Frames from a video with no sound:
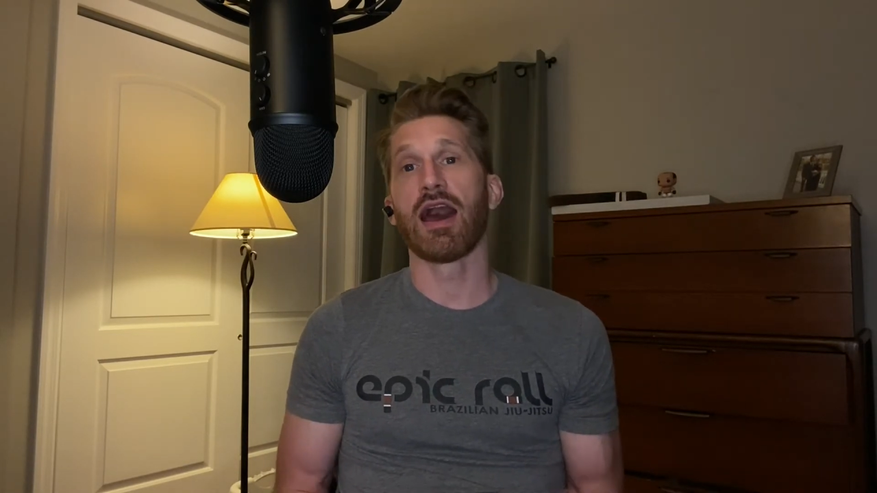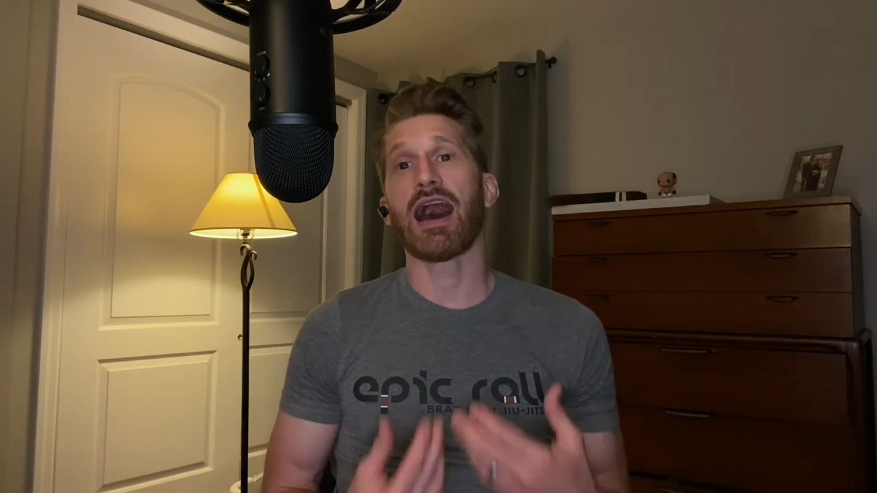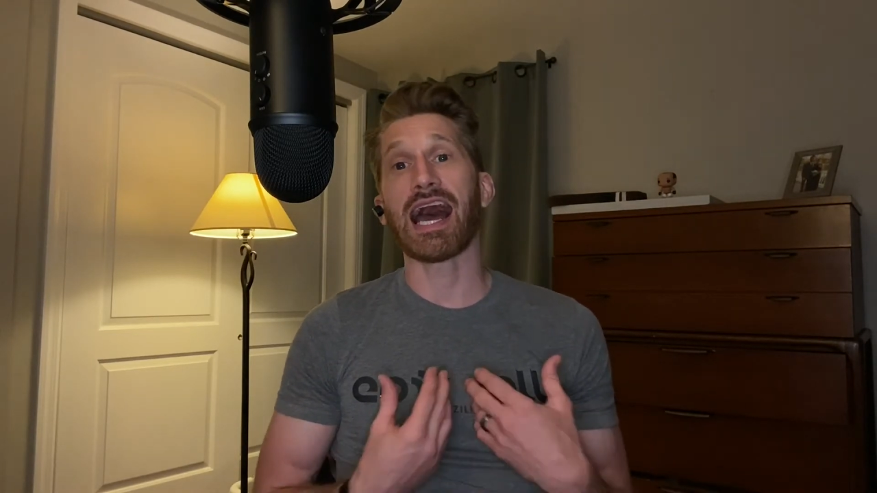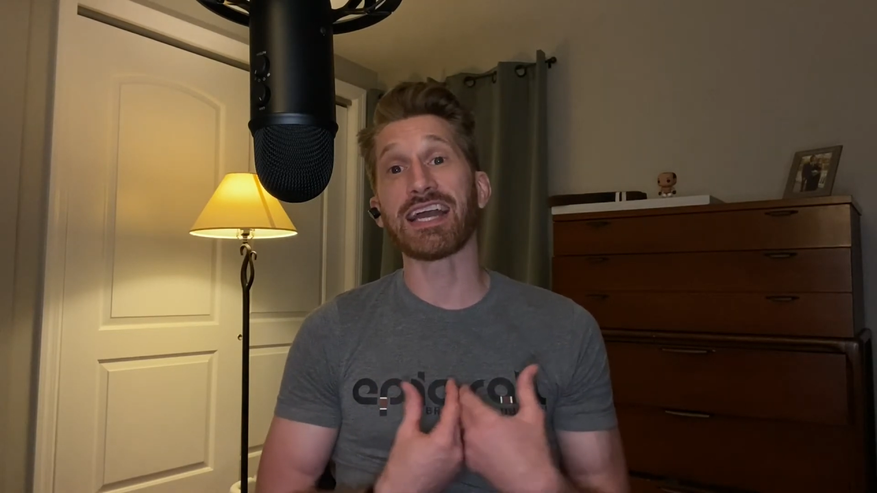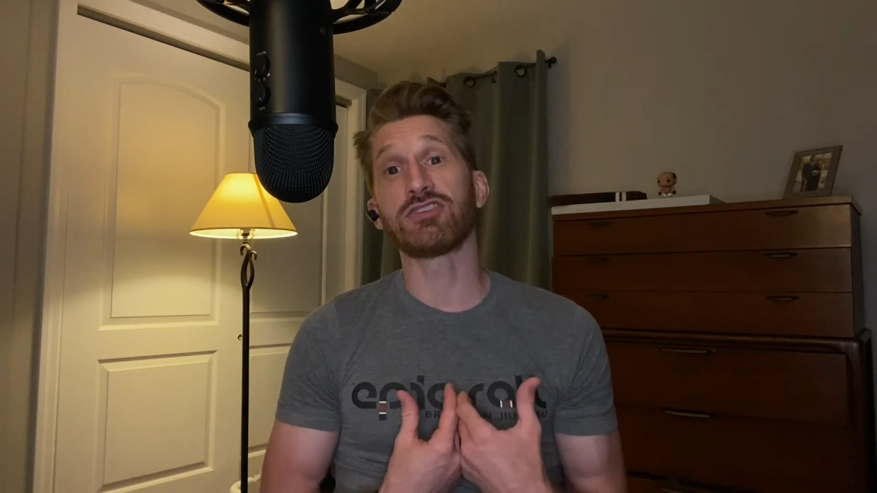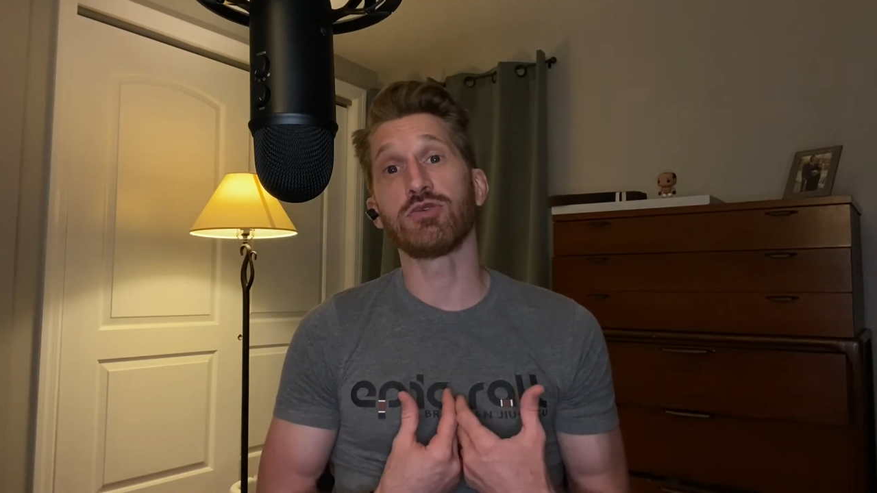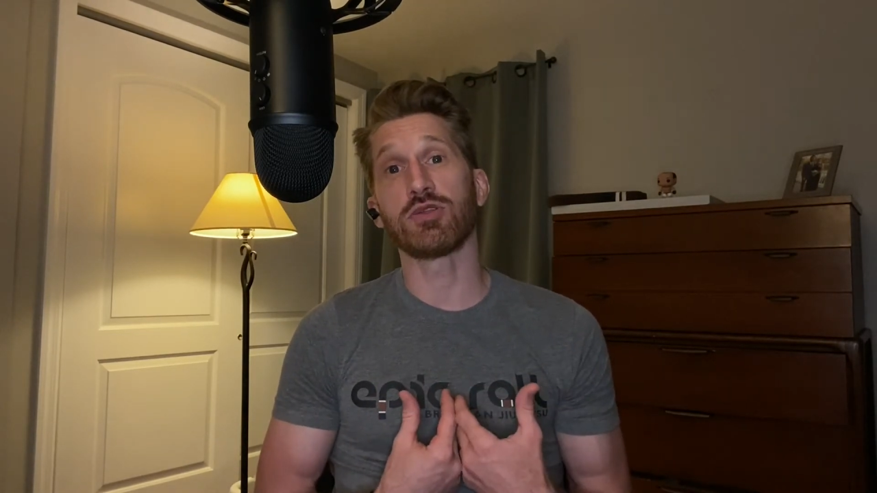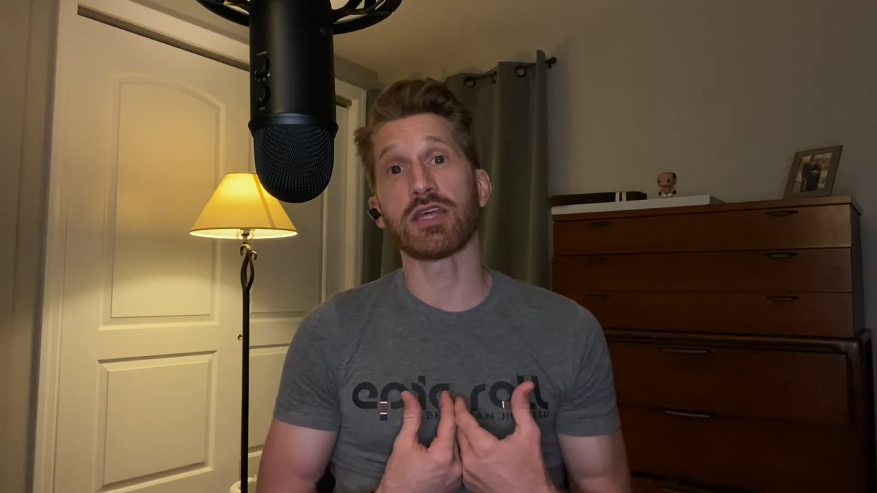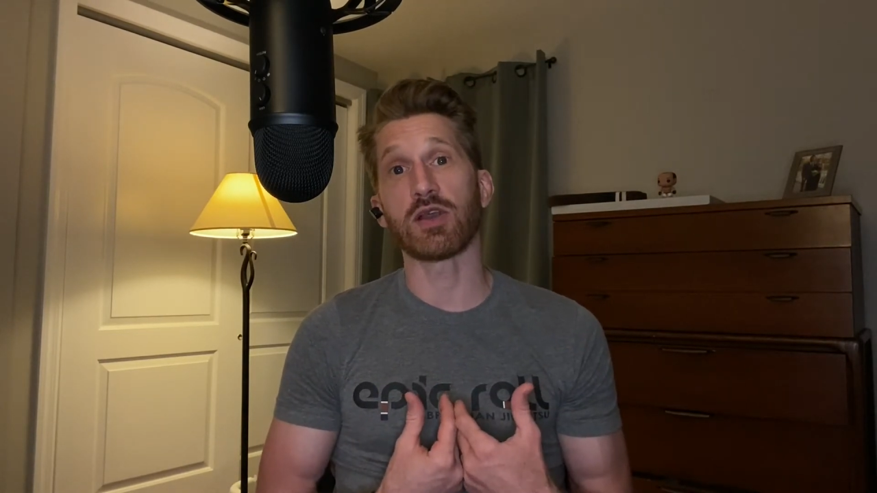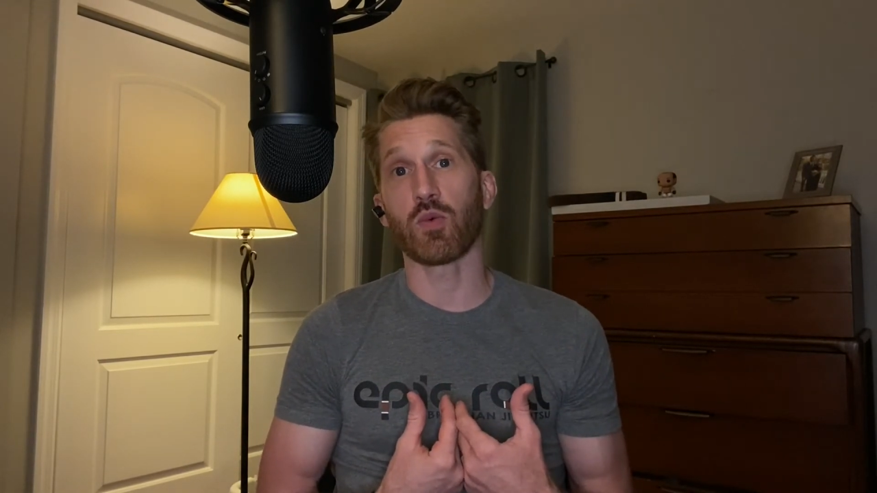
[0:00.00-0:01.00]
I do
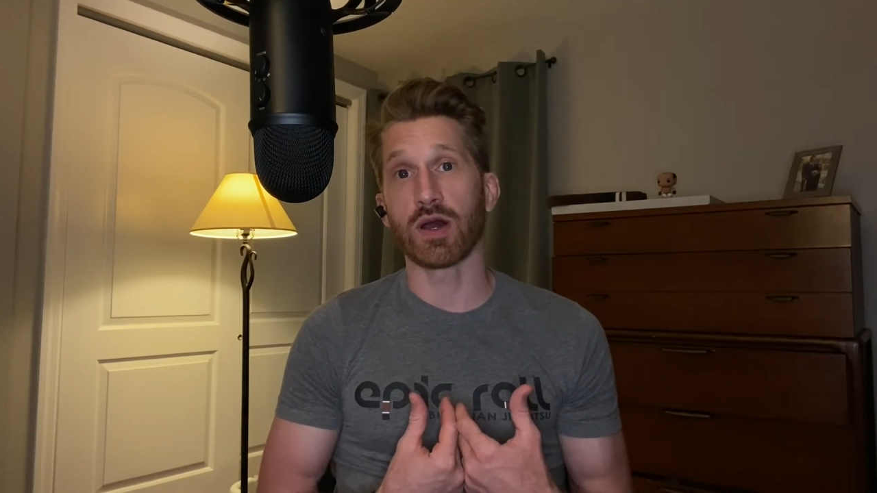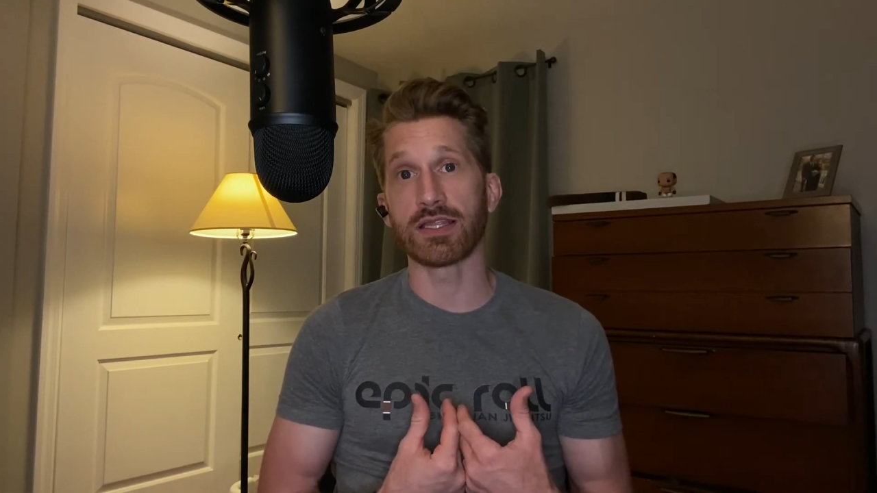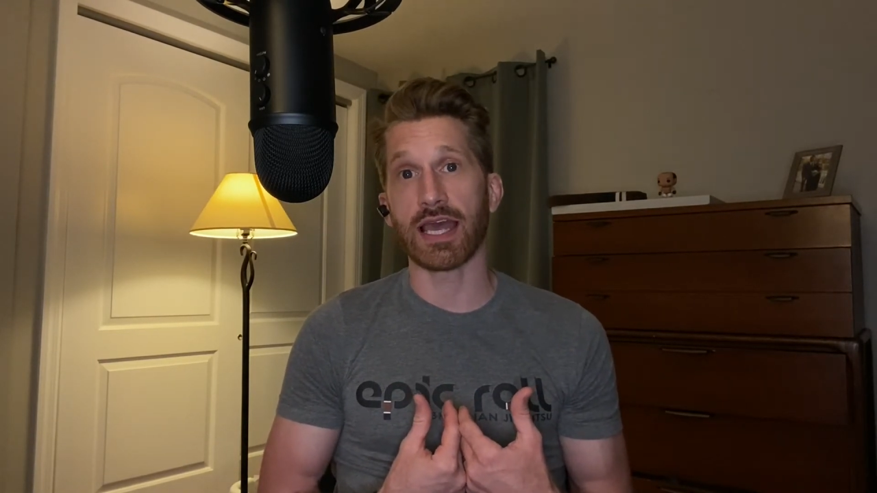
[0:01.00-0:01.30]
think one